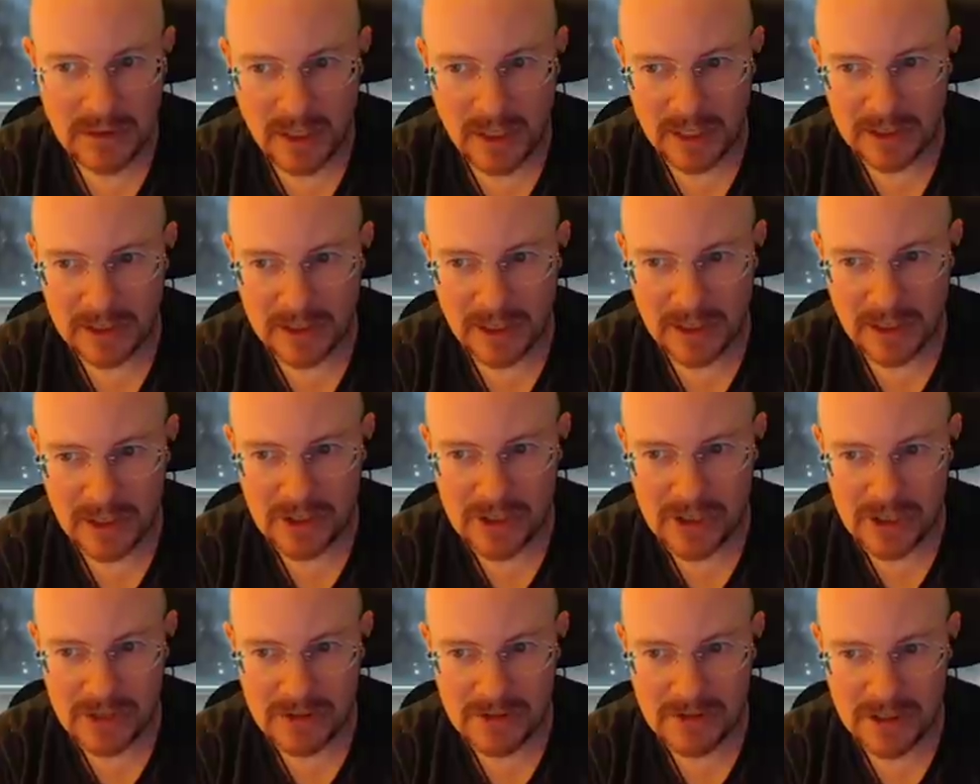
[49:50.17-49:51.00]
I thought he
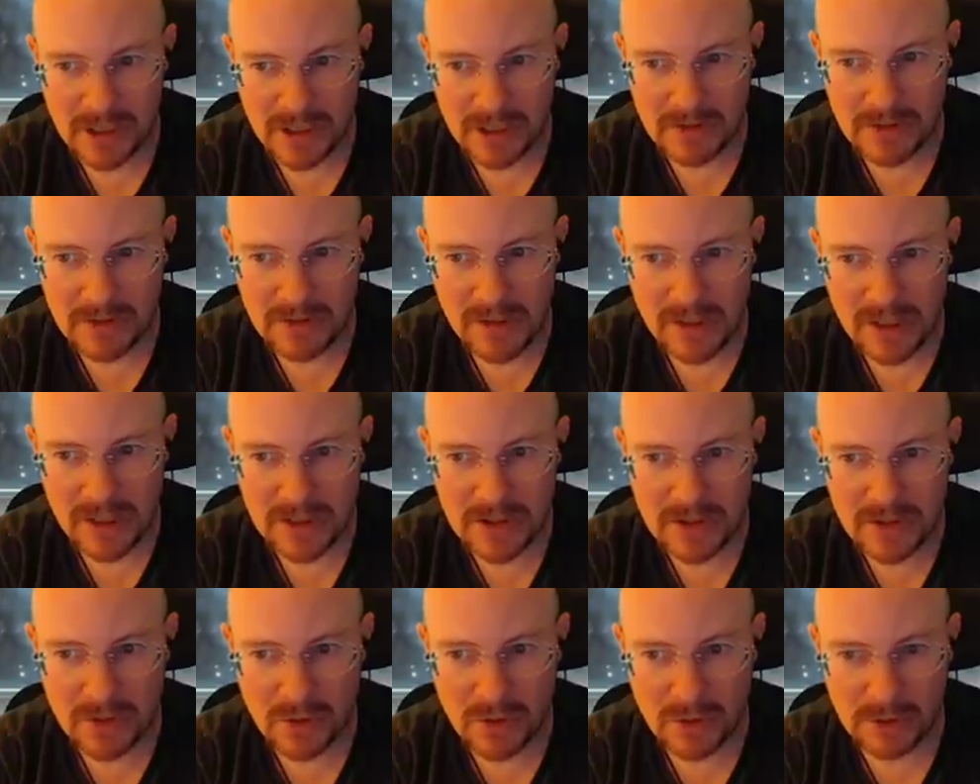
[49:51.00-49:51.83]
just did
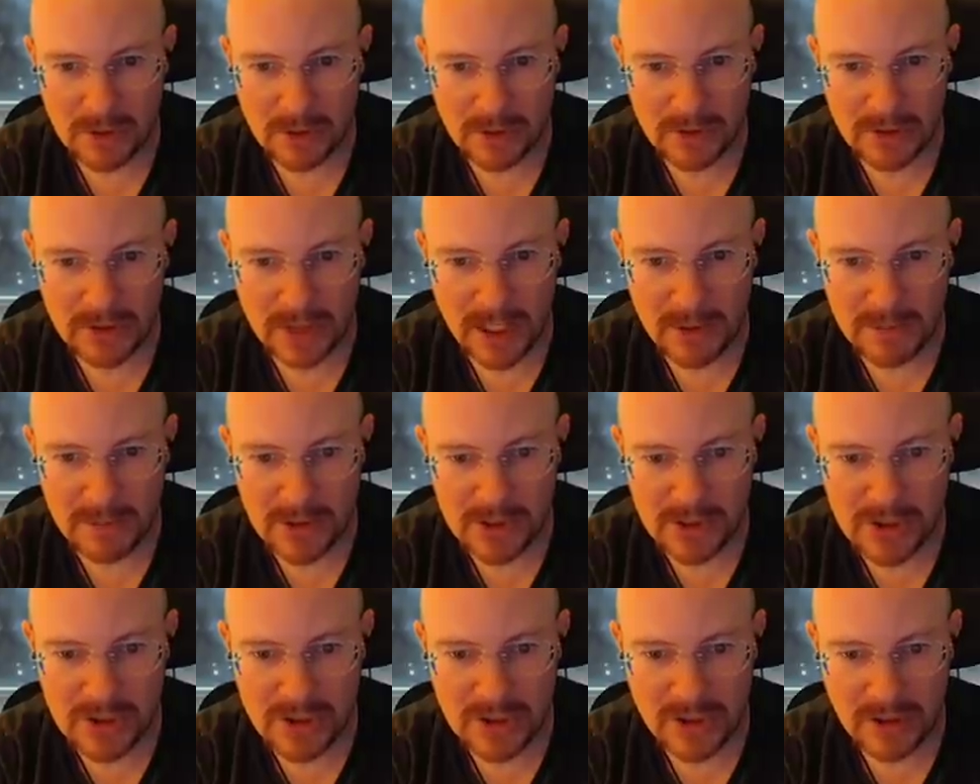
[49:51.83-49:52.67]
his normal
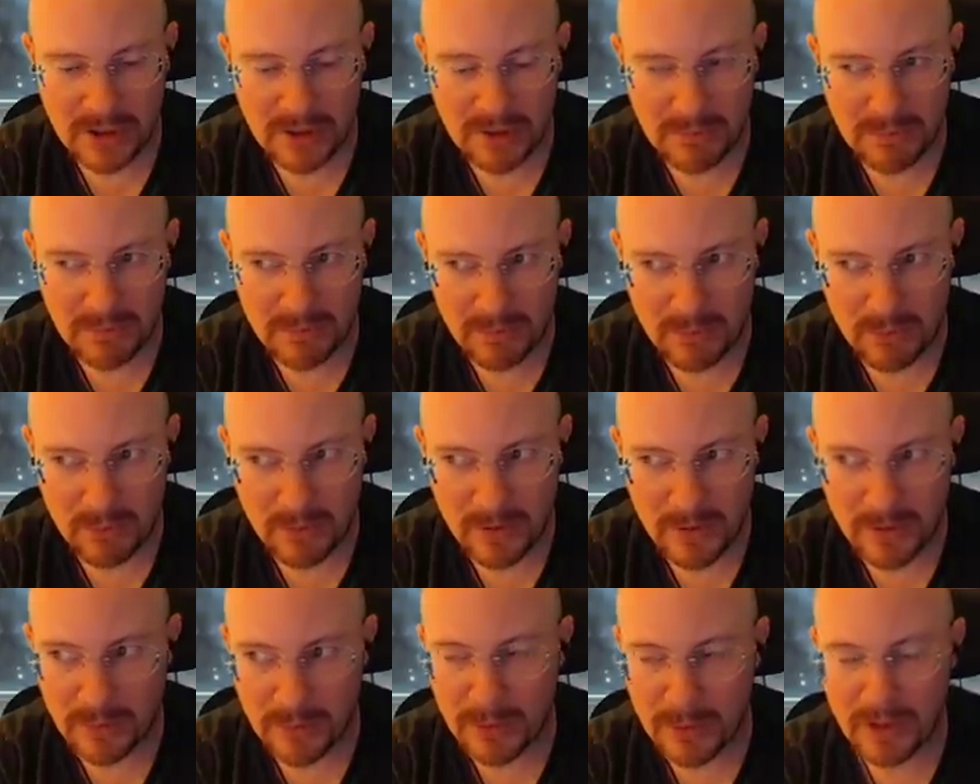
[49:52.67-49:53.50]
damage
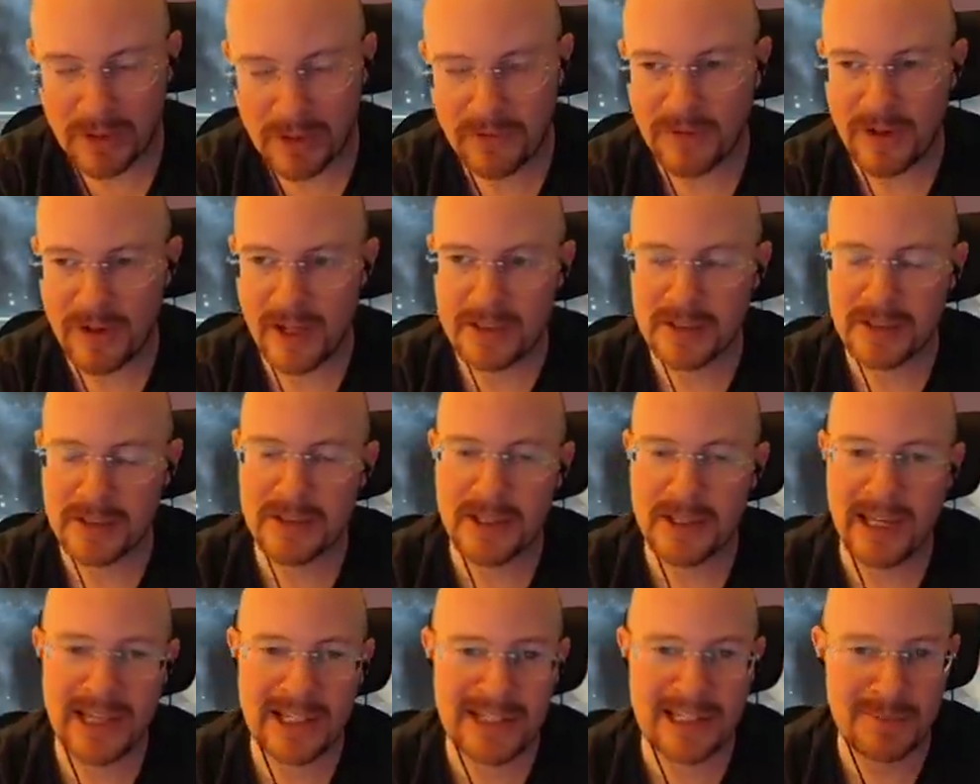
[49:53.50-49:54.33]
with a really fast
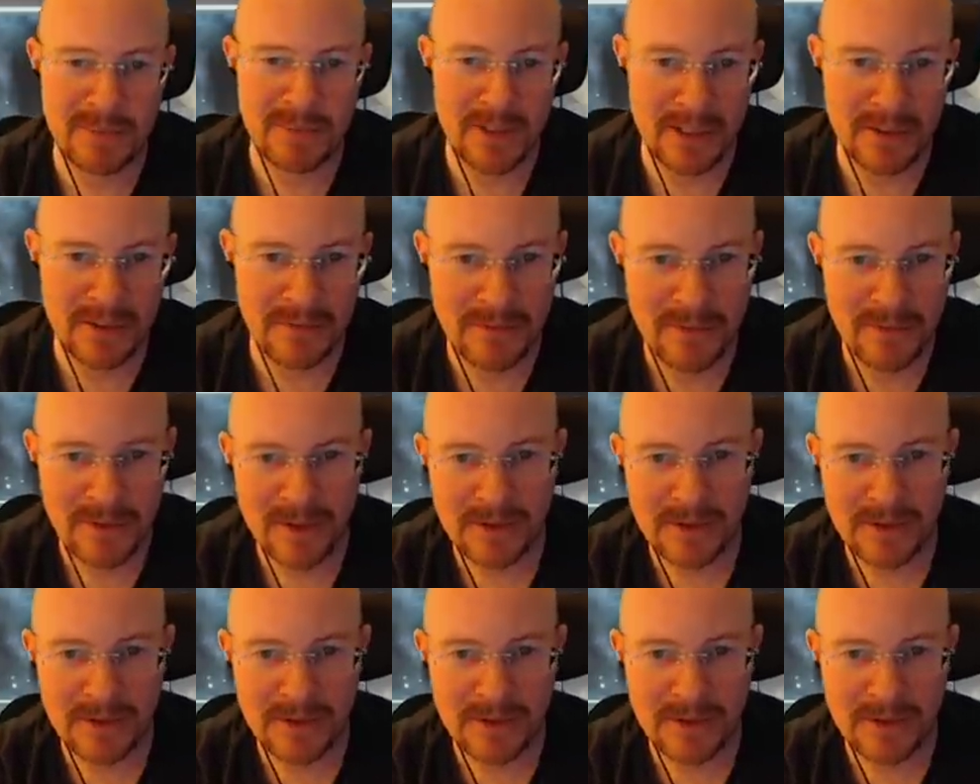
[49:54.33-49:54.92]
attack speed